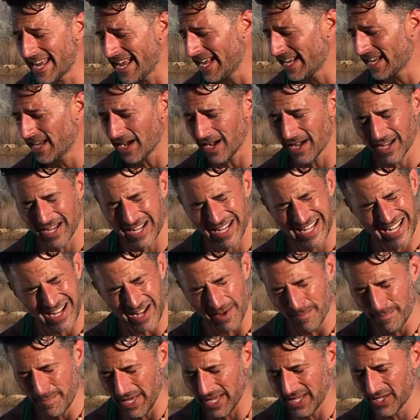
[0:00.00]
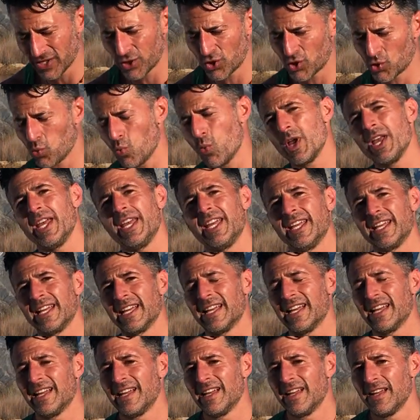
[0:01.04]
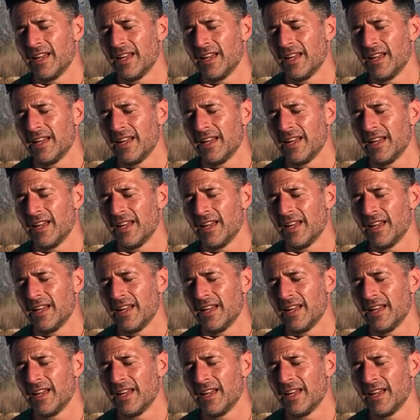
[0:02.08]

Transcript: take a big swing